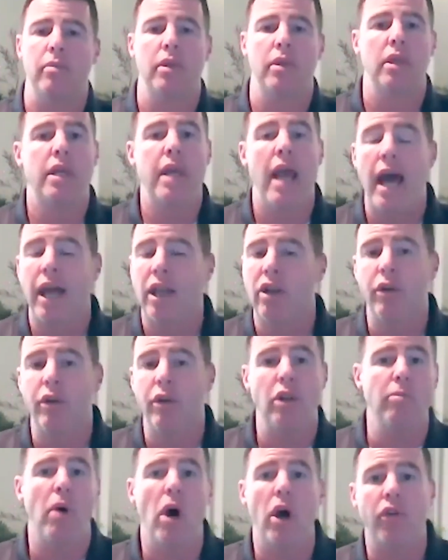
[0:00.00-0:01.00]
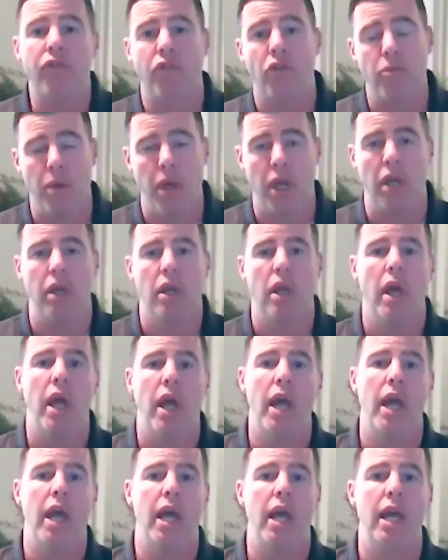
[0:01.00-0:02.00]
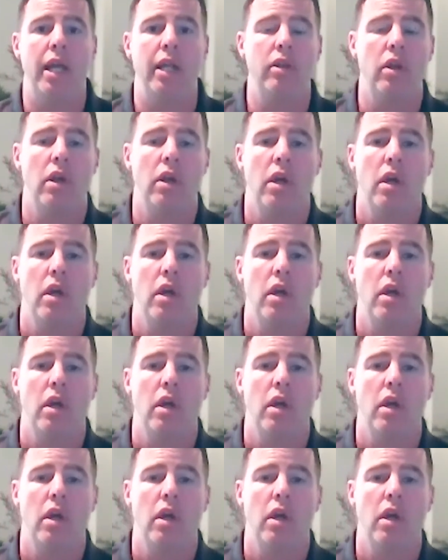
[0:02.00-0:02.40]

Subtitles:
gathering the mud for me and